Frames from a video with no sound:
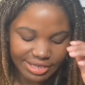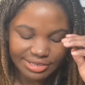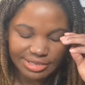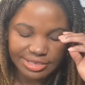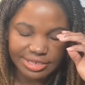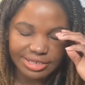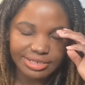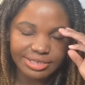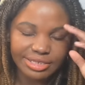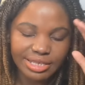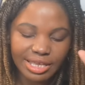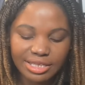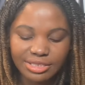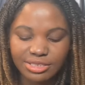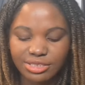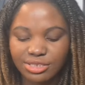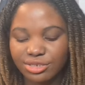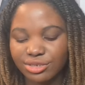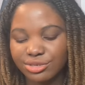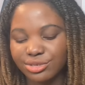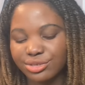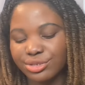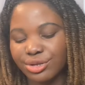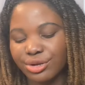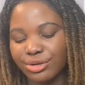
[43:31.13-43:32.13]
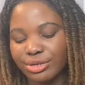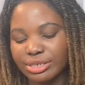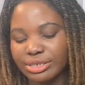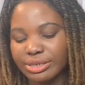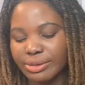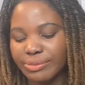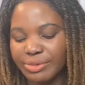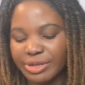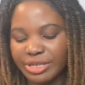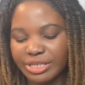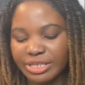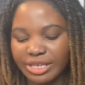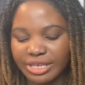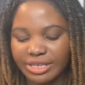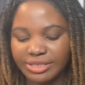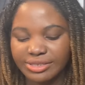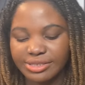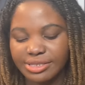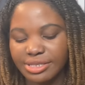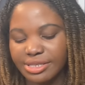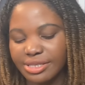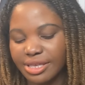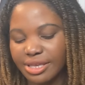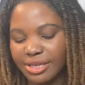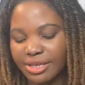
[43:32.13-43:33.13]
so they're just talking about the
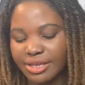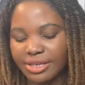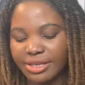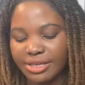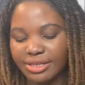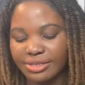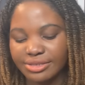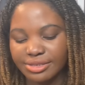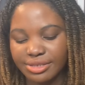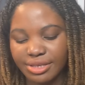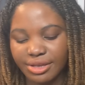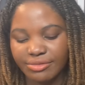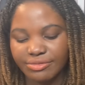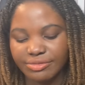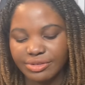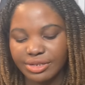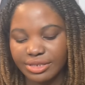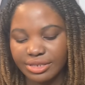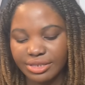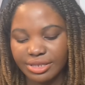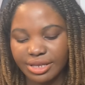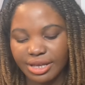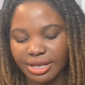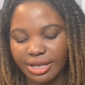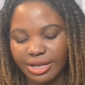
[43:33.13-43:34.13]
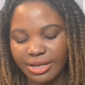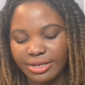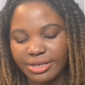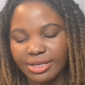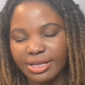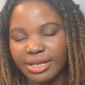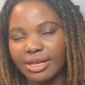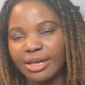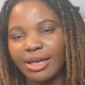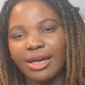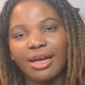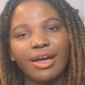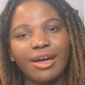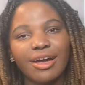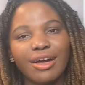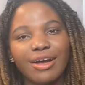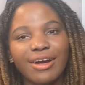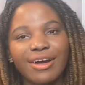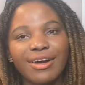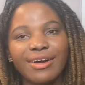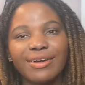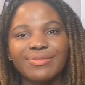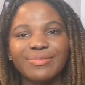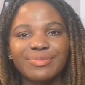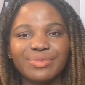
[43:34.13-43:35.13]
incident and stuff like that
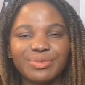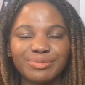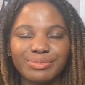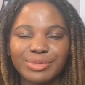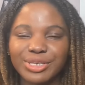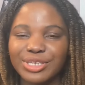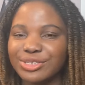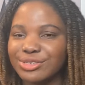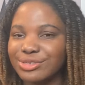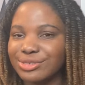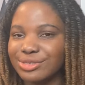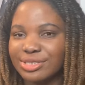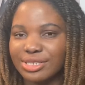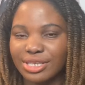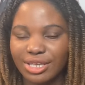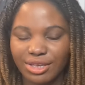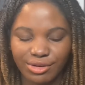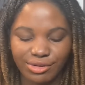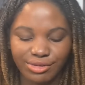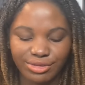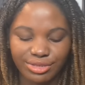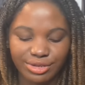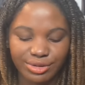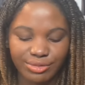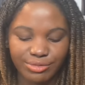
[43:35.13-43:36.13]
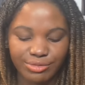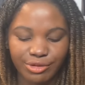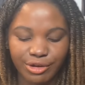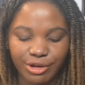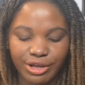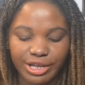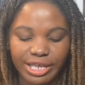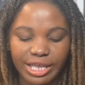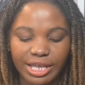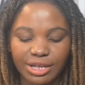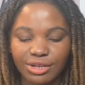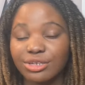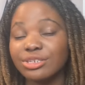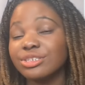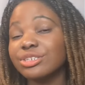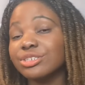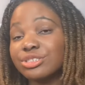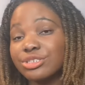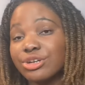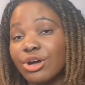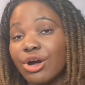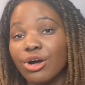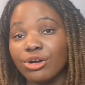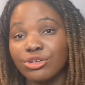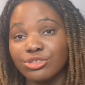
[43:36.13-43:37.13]
uh mingyu say oh don't worry i'm gonna
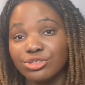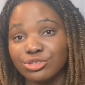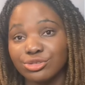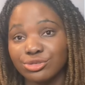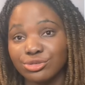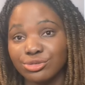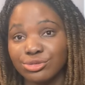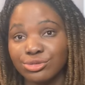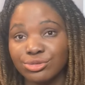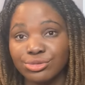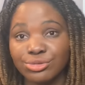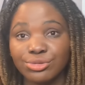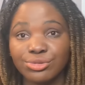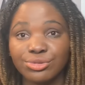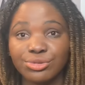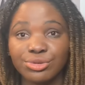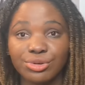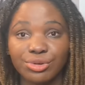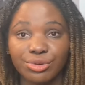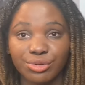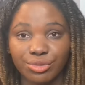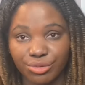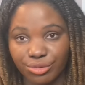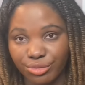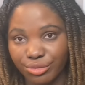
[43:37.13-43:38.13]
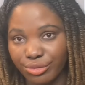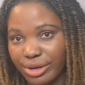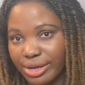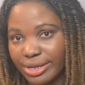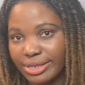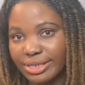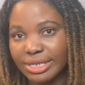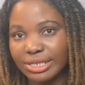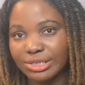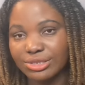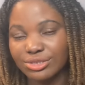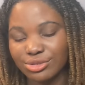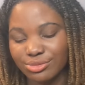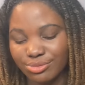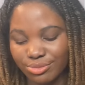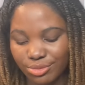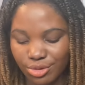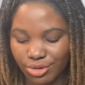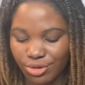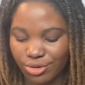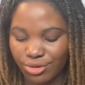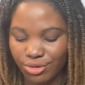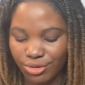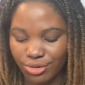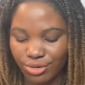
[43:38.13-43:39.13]
talk to Gwanhee
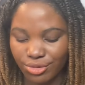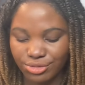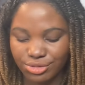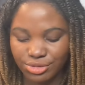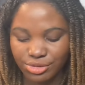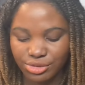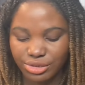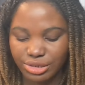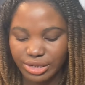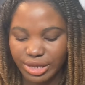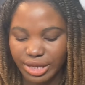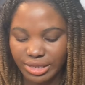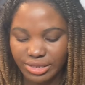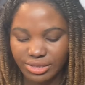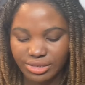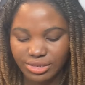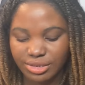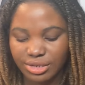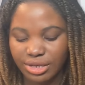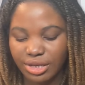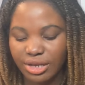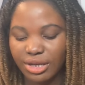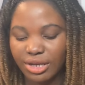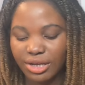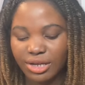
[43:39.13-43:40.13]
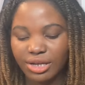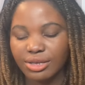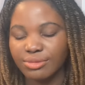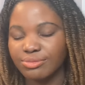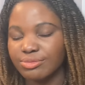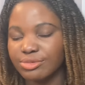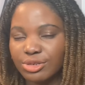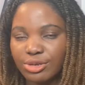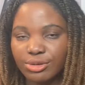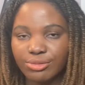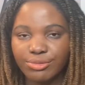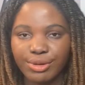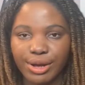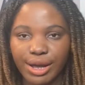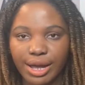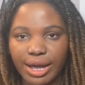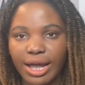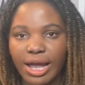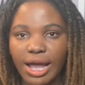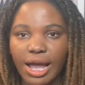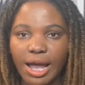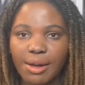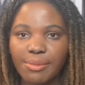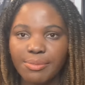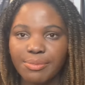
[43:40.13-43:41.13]
tomorrow to let him know what
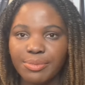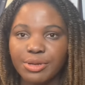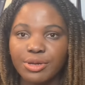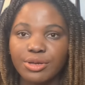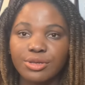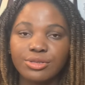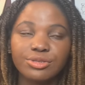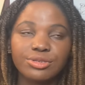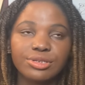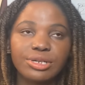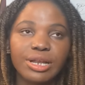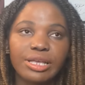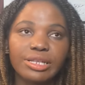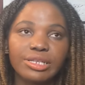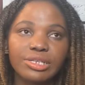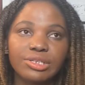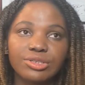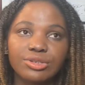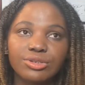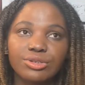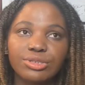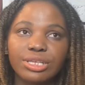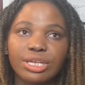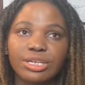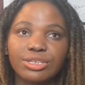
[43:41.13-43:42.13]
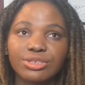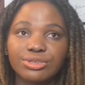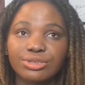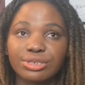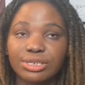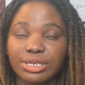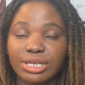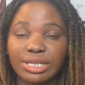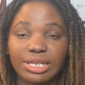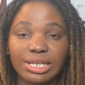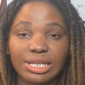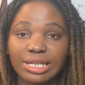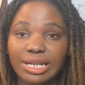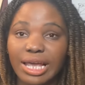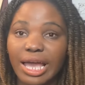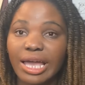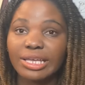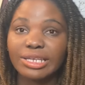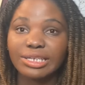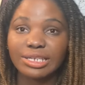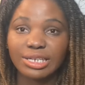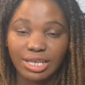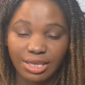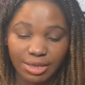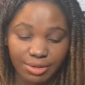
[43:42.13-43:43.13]
happened, to let him know that you really
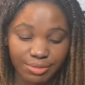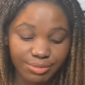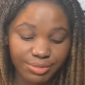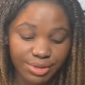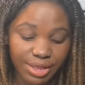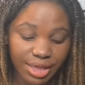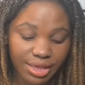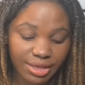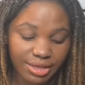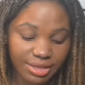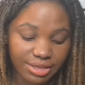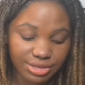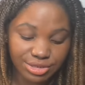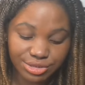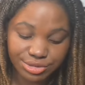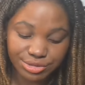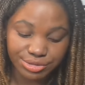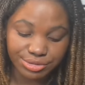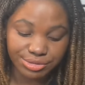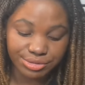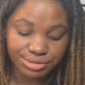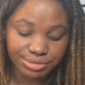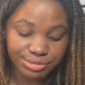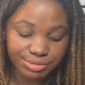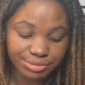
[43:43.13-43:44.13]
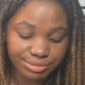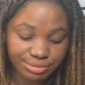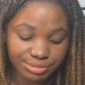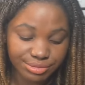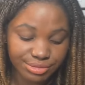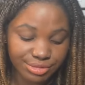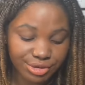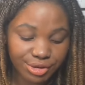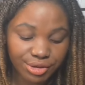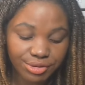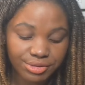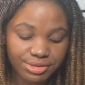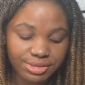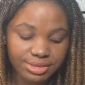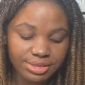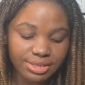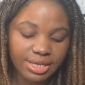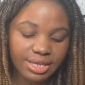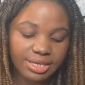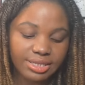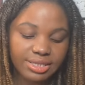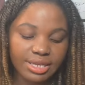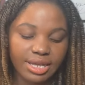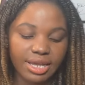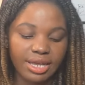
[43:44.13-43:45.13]
like him, like he should
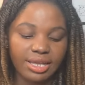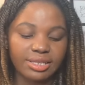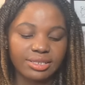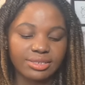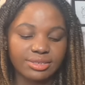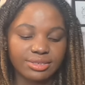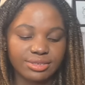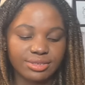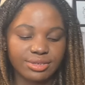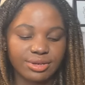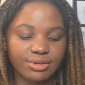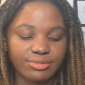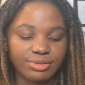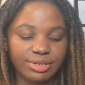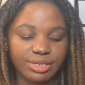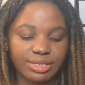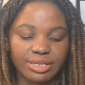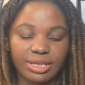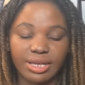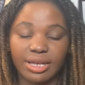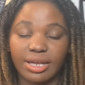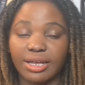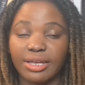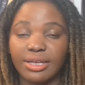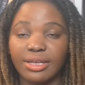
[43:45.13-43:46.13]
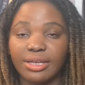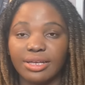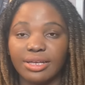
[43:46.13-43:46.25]
consider that and stuff like that.